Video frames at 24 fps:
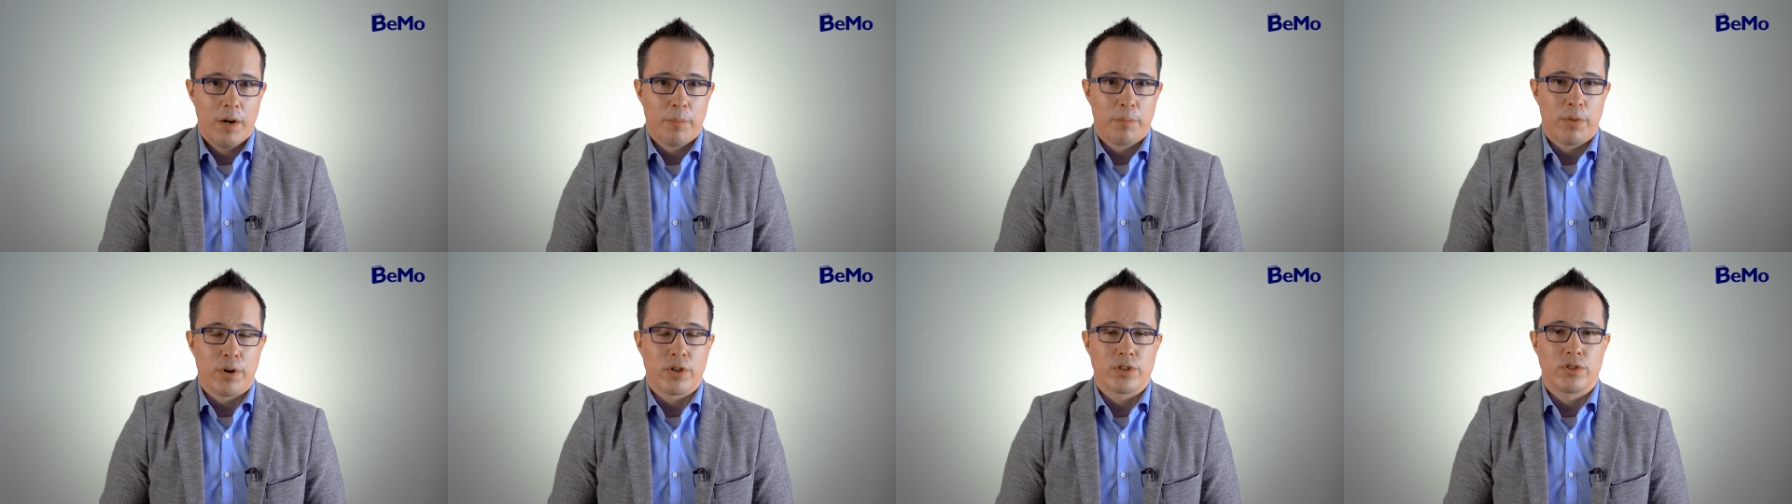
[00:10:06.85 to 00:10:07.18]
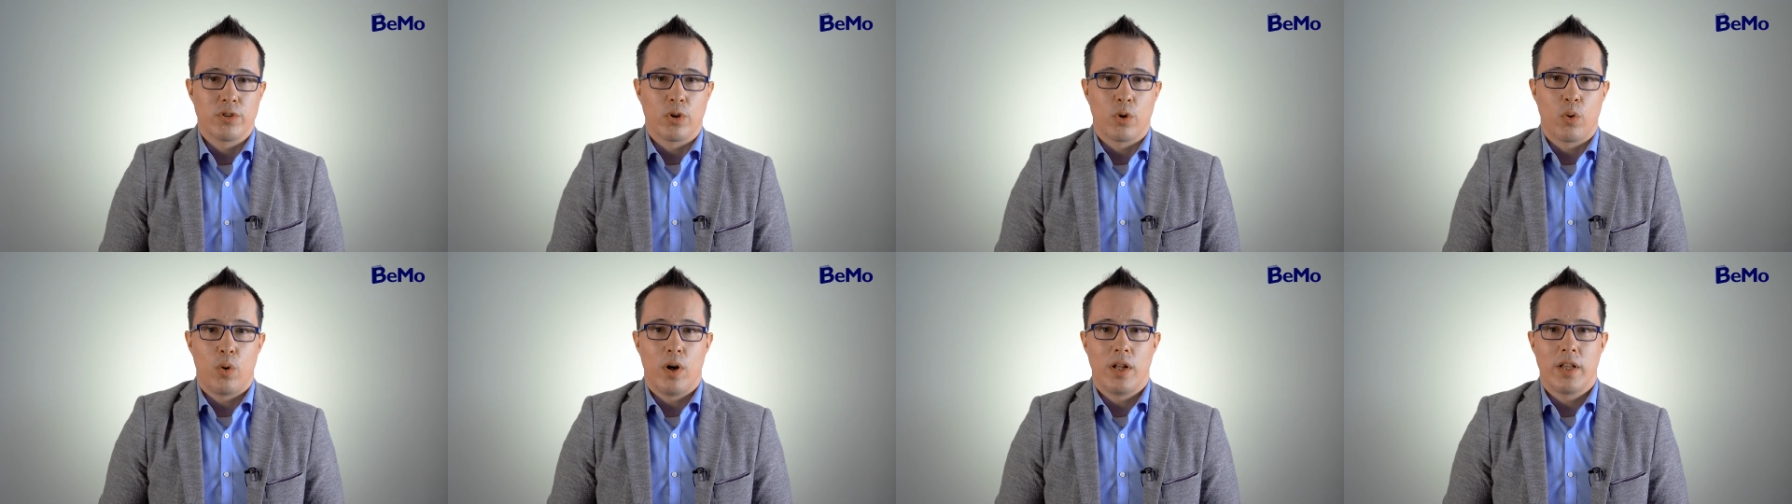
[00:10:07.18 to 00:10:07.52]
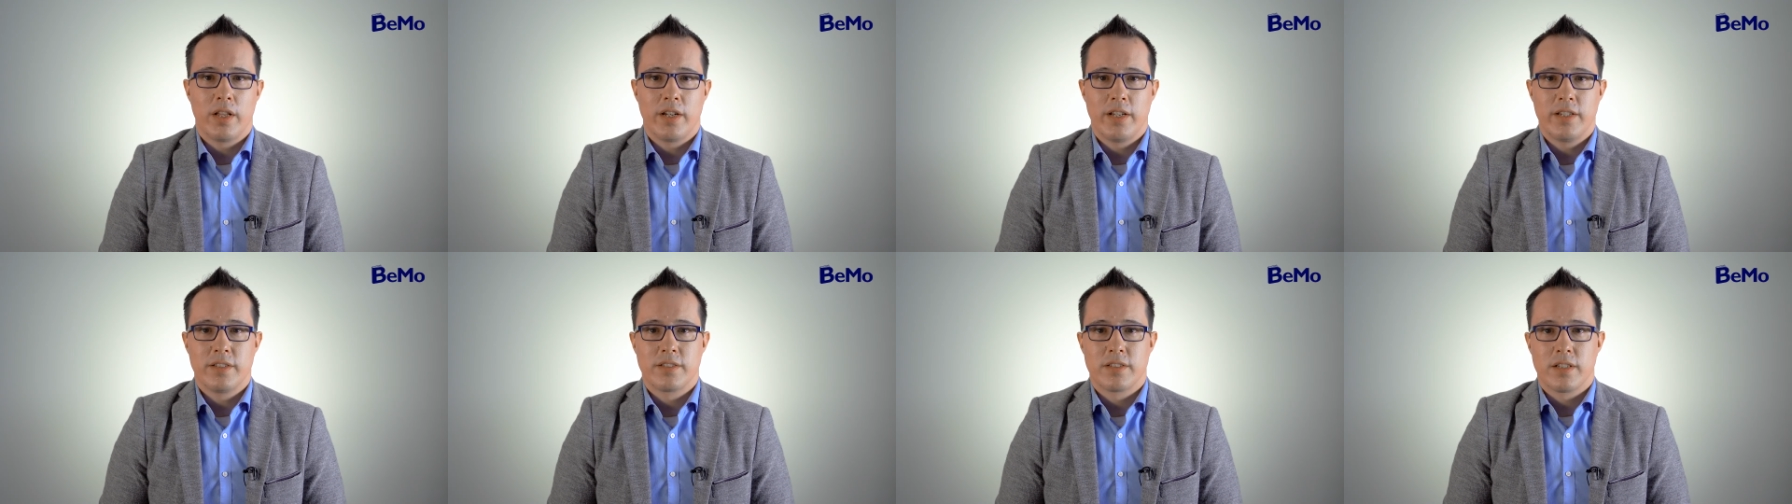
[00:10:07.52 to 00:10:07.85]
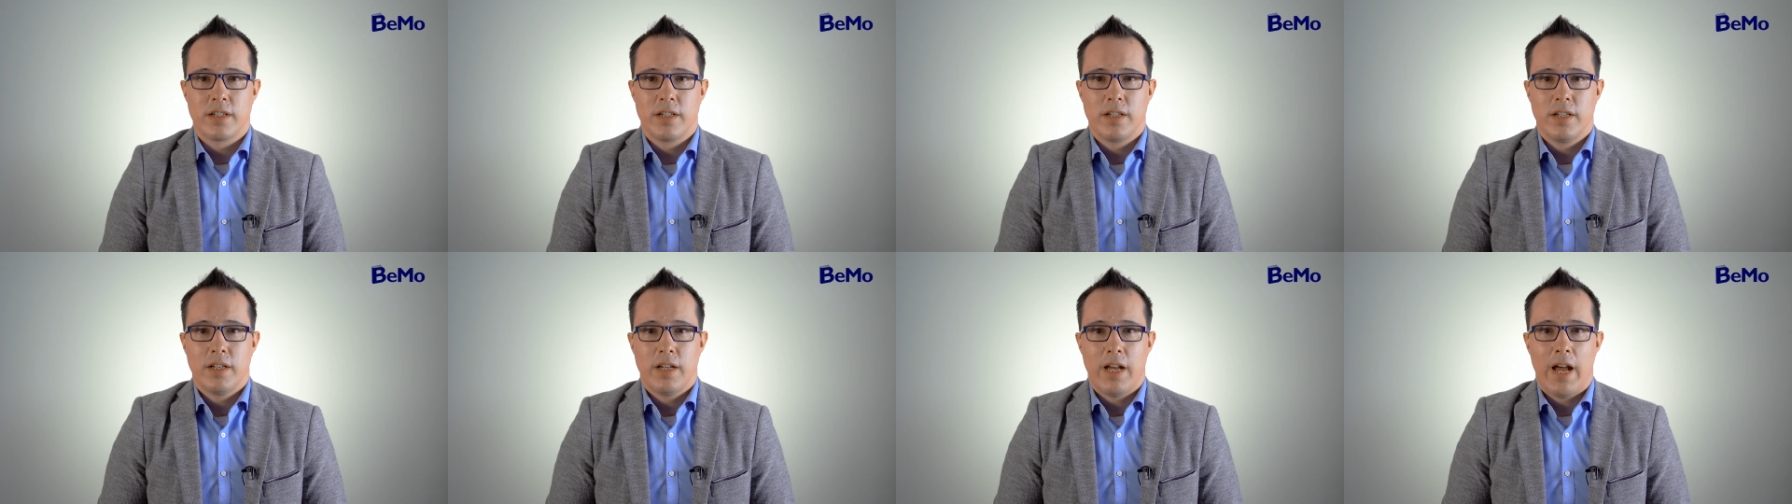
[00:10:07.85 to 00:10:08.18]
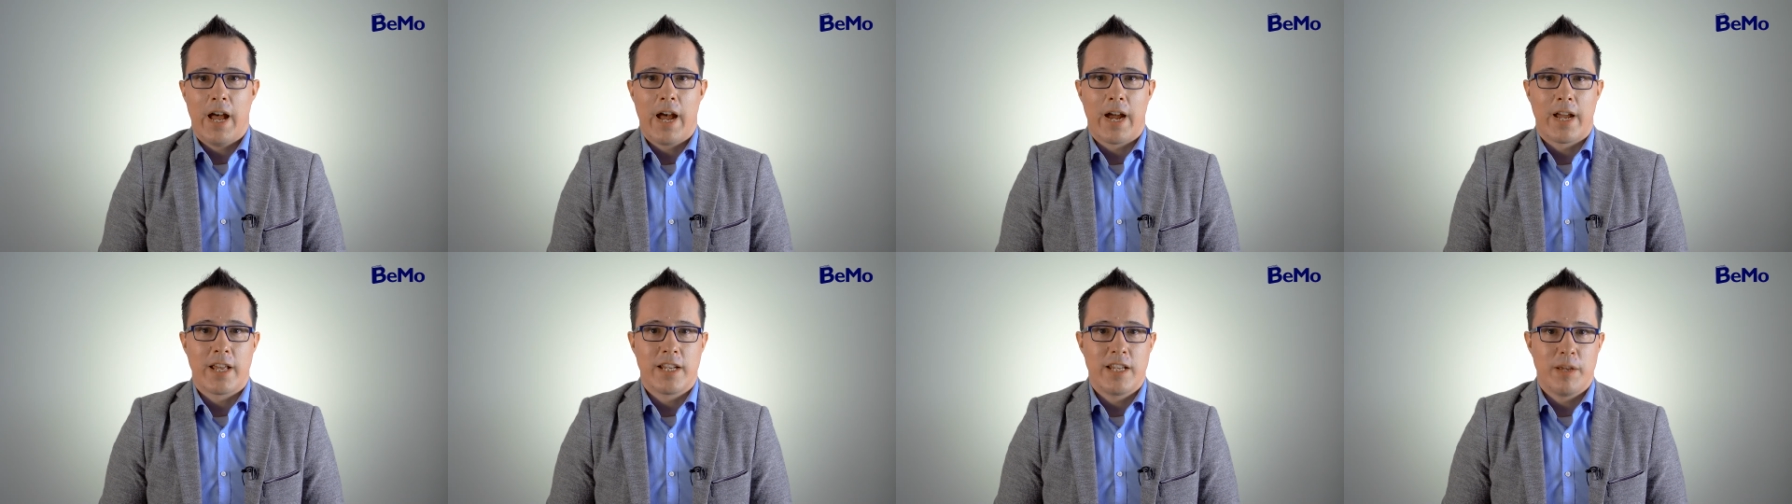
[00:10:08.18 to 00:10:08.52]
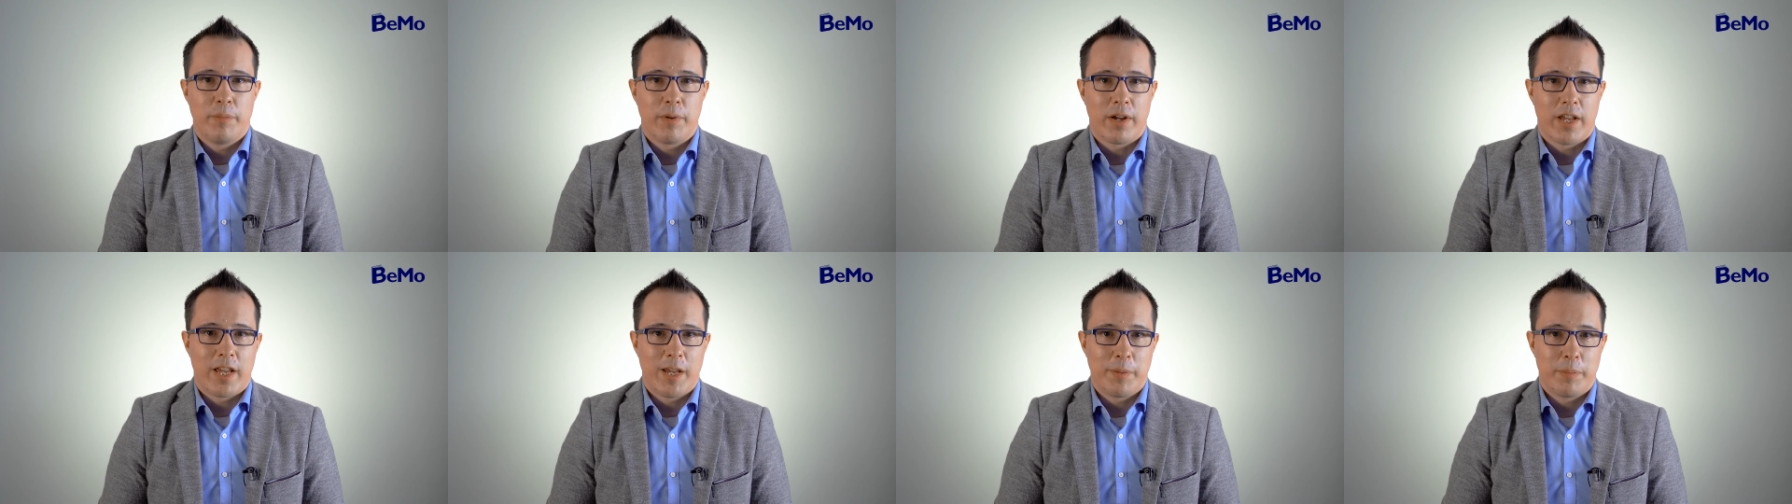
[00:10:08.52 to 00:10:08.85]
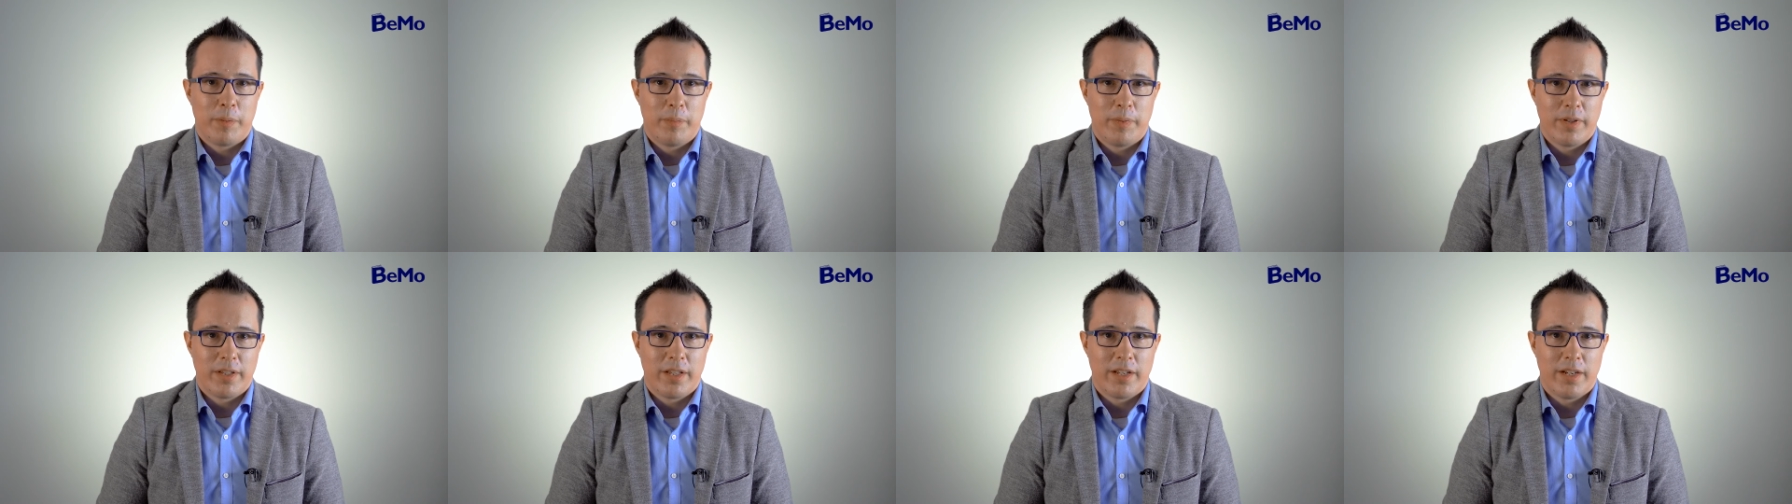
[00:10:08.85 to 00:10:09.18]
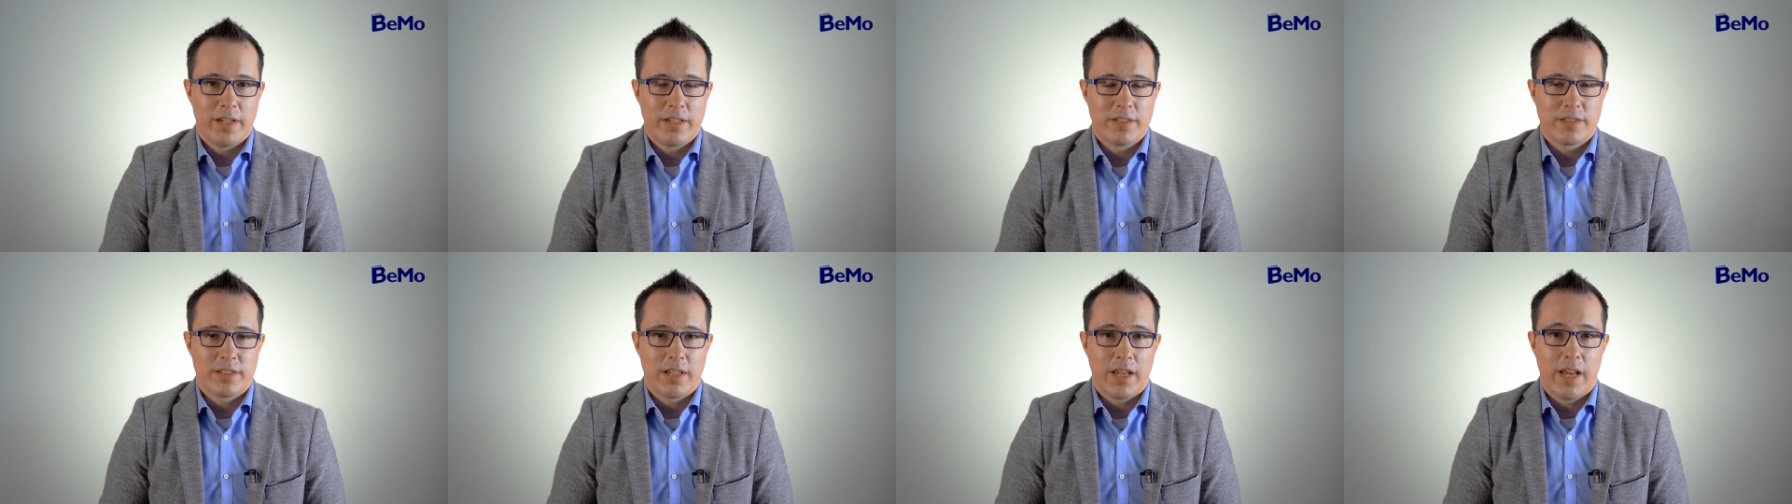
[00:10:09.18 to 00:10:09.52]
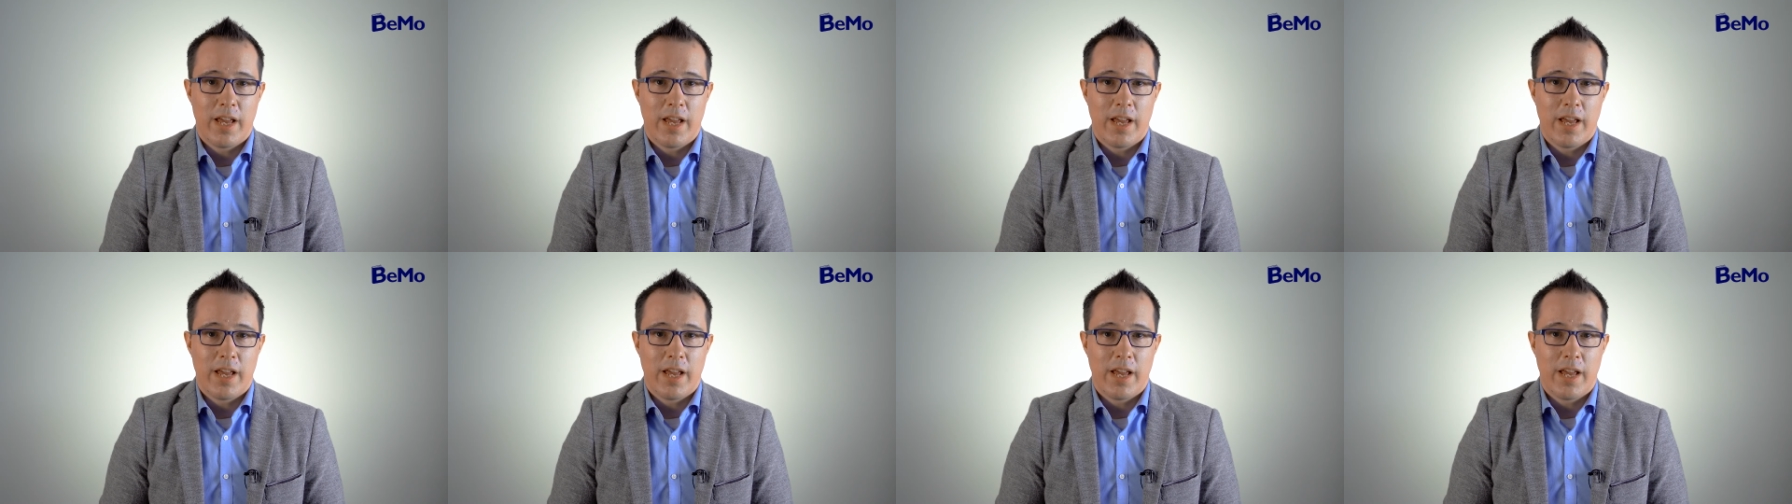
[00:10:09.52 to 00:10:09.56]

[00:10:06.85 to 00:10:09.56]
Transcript: personal qualities, academic capabilities,